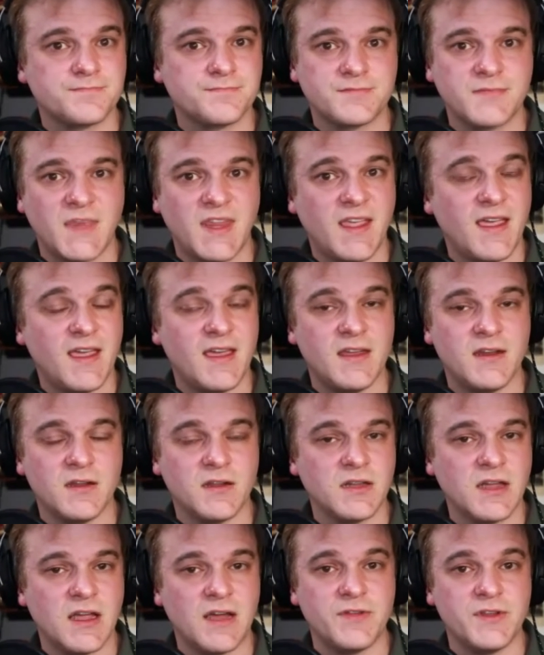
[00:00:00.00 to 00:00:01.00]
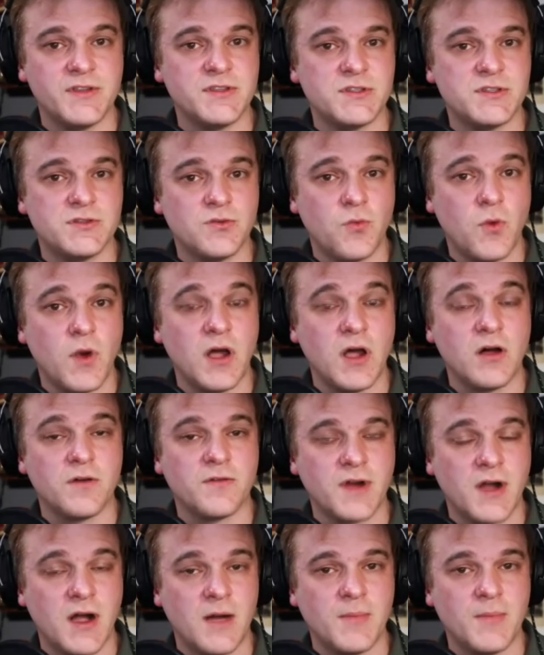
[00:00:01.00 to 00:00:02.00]
10, 11, 12
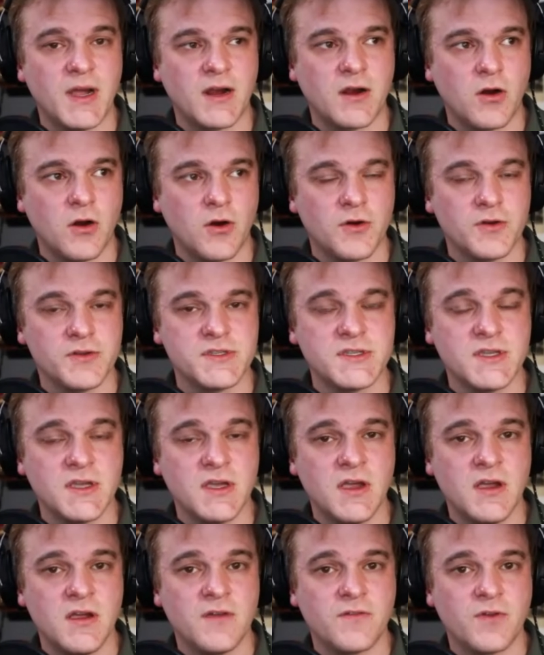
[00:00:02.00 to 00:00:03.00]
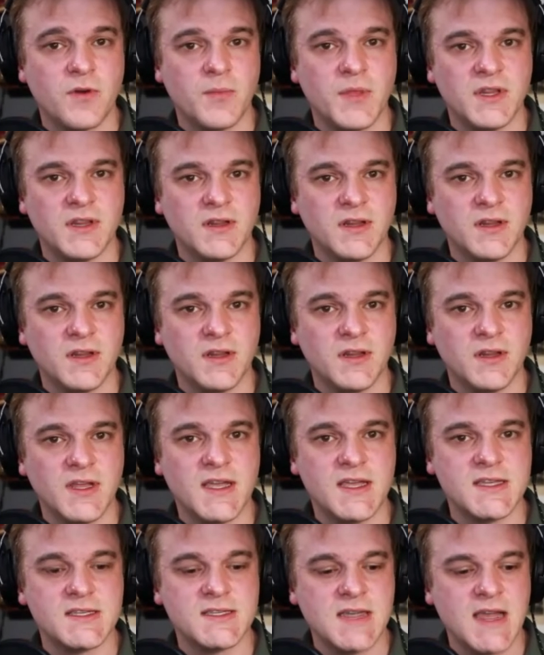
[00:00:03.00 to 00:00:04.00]
combat cards from
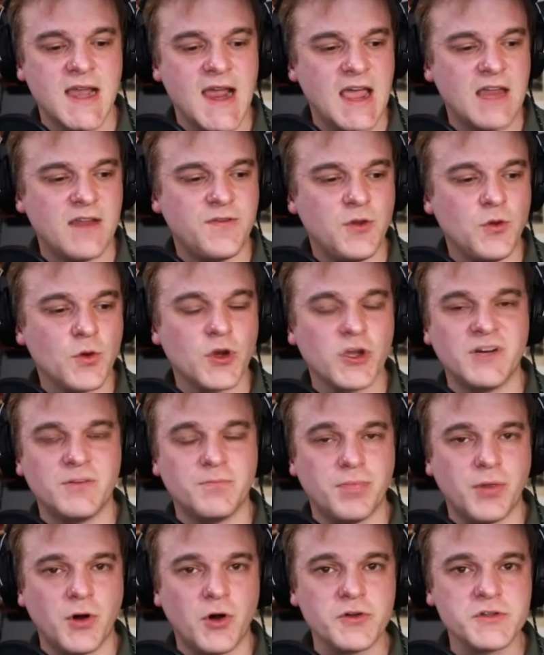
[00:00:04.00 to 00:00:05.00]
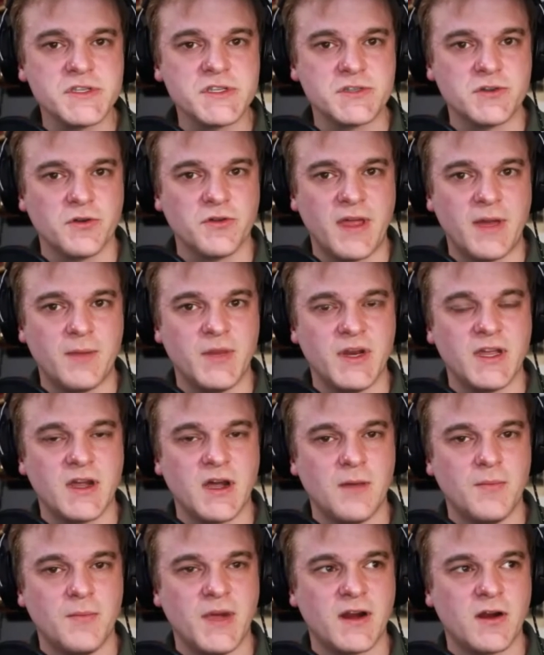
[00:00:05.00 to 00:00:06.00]
enlist. And if you were going to bolster that many
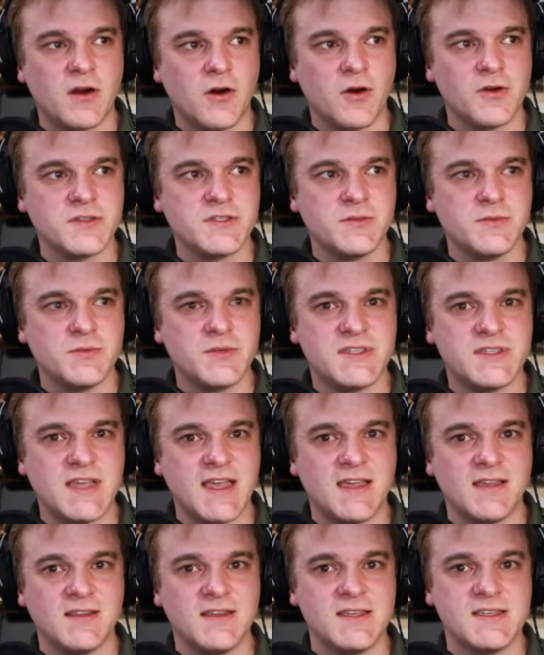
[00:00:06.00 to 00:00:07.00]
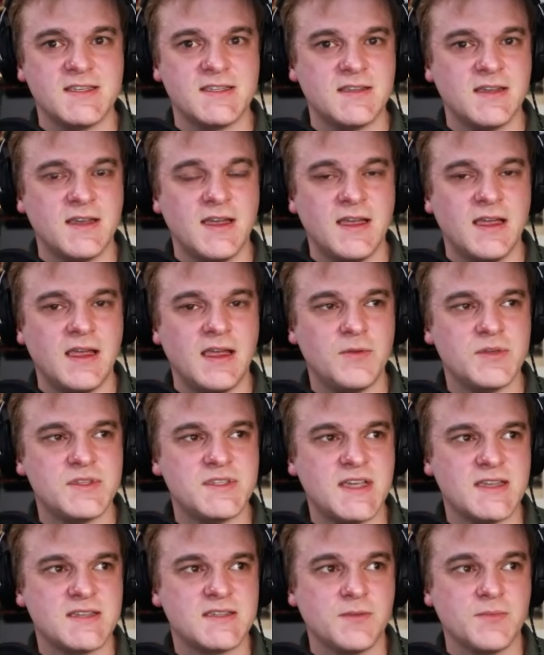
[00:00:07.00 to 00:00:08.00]
combat cards, it would take at least it would
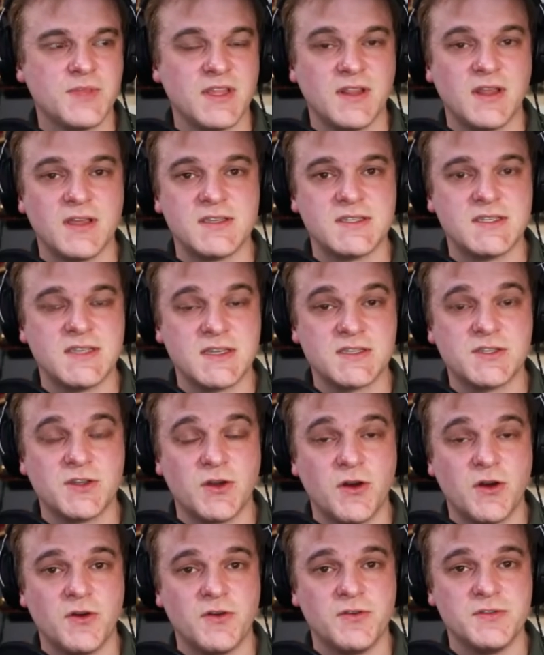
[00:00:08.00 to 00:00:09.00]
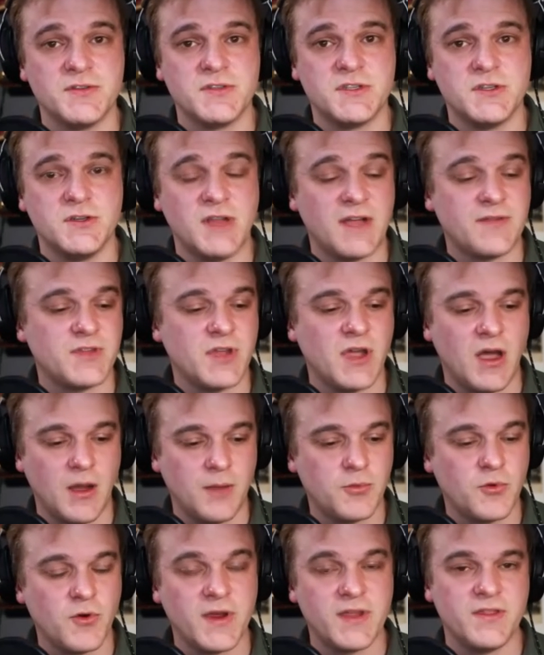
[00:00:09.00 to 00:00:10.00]
take something like six turns. You'd have to
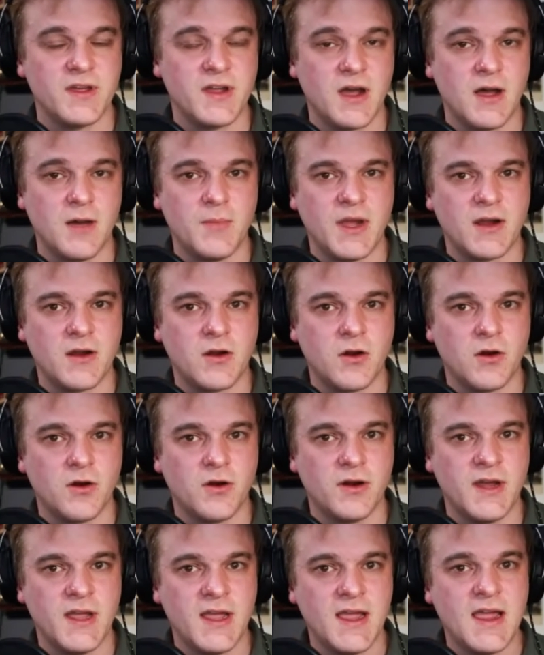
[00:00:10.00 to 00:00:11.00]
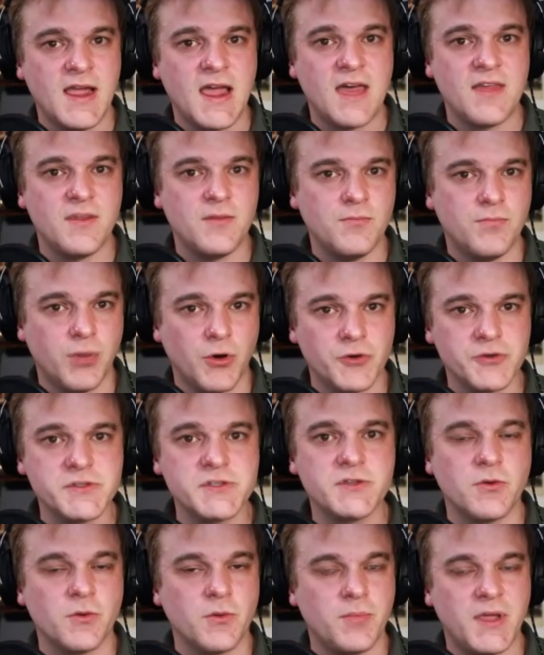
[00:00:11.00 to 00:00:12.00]
upgrade the combat card and then
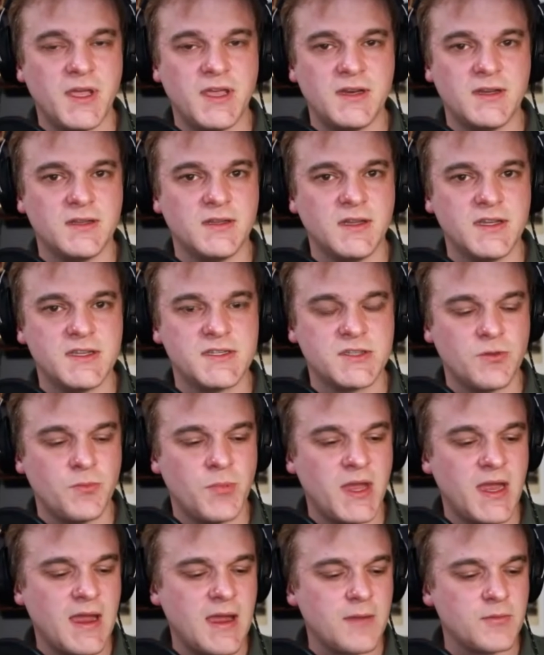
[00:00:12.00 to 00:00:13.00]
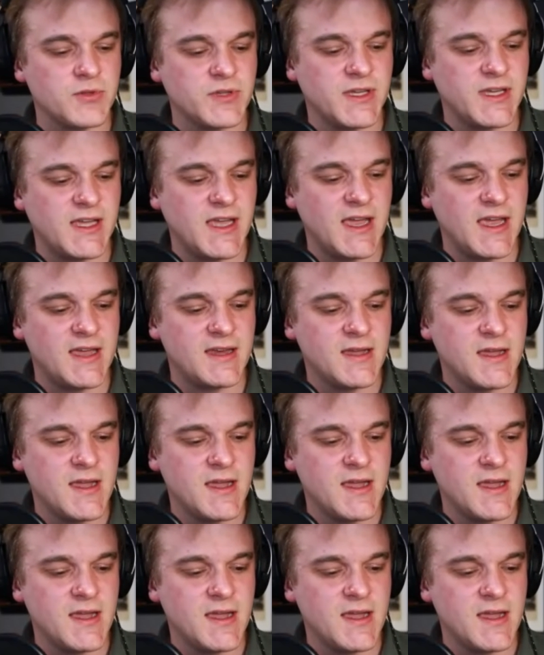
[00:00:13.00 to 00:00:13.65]
bolster repeatedly. So being able to get